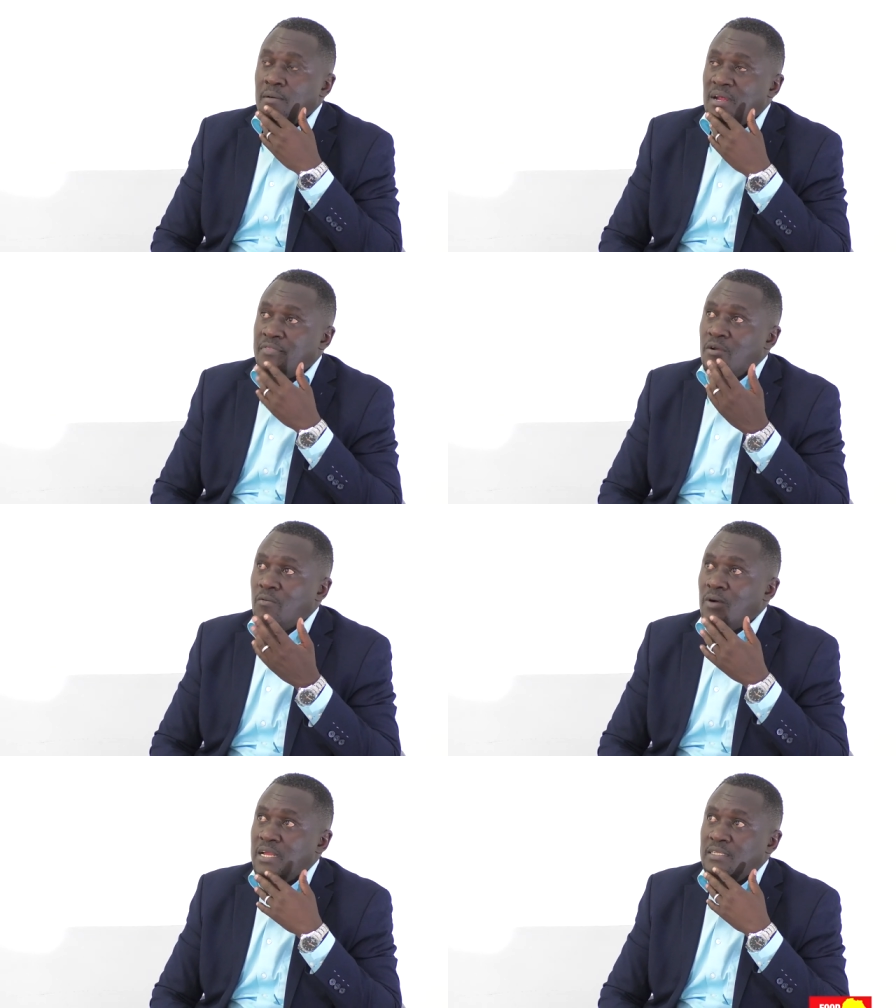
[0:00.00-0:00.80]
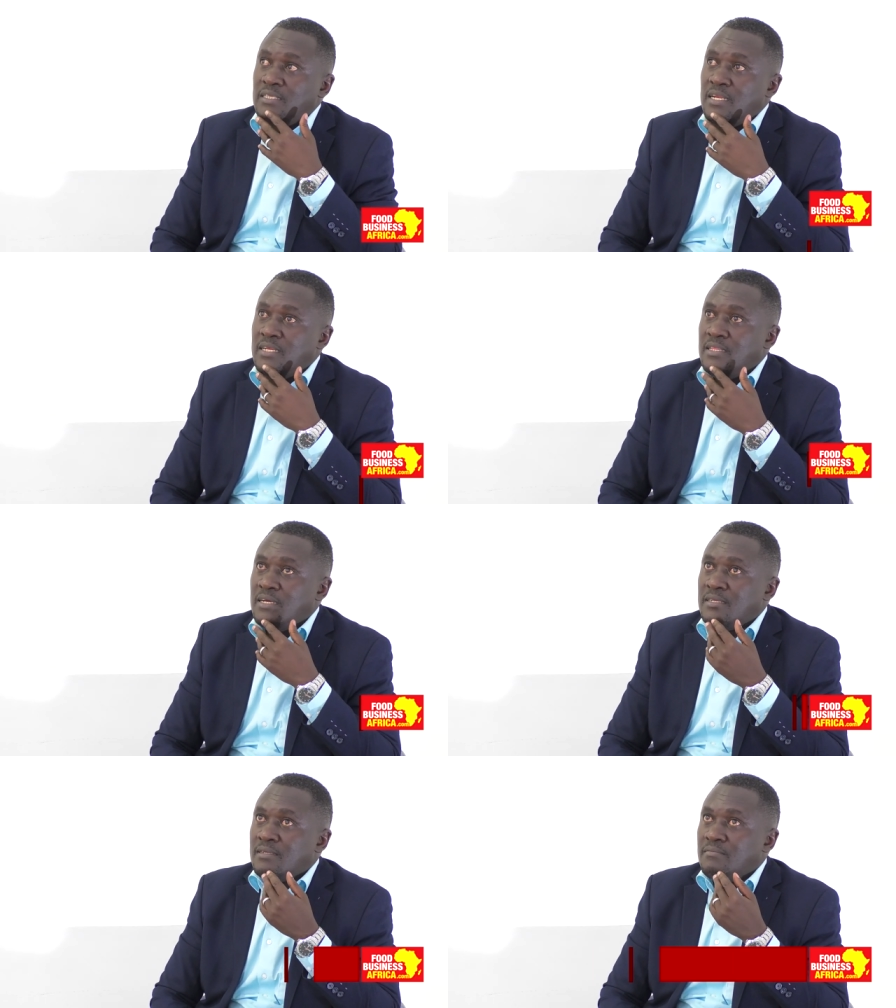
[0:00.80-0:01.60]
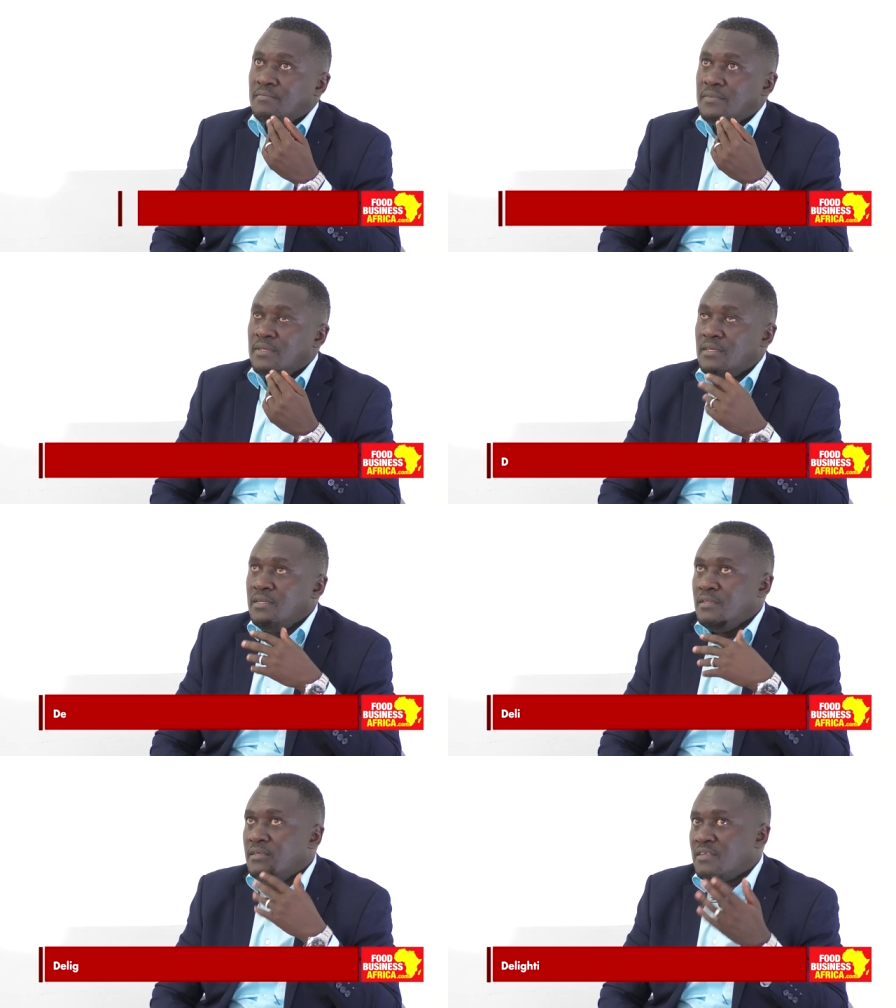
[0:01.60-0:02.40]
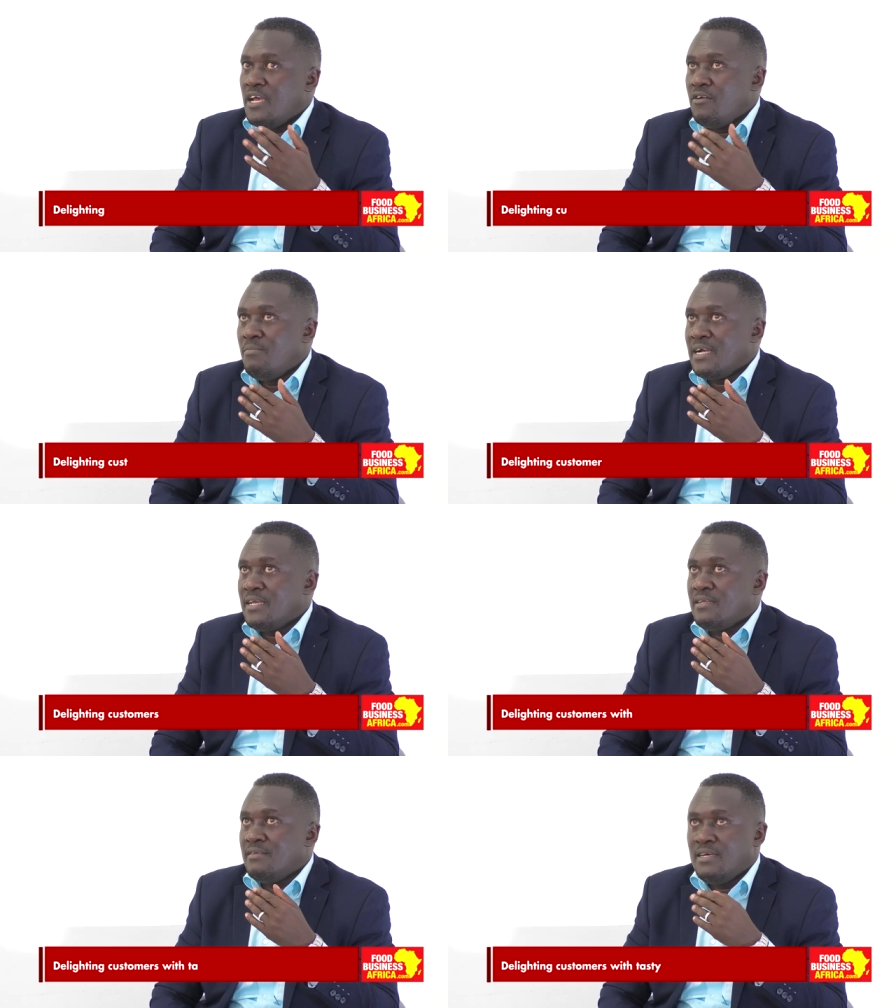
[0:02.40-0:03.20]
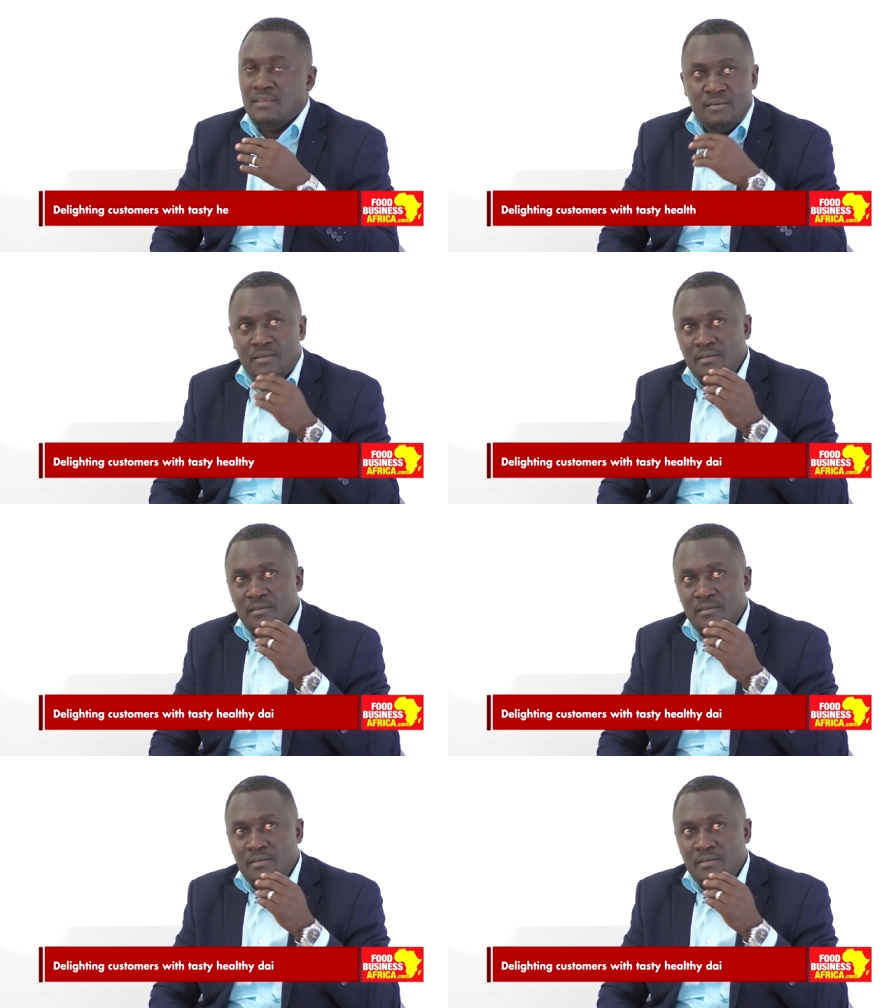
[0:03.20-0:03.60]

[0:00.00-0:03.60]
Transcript: But I think one challenge that in this kind of market is that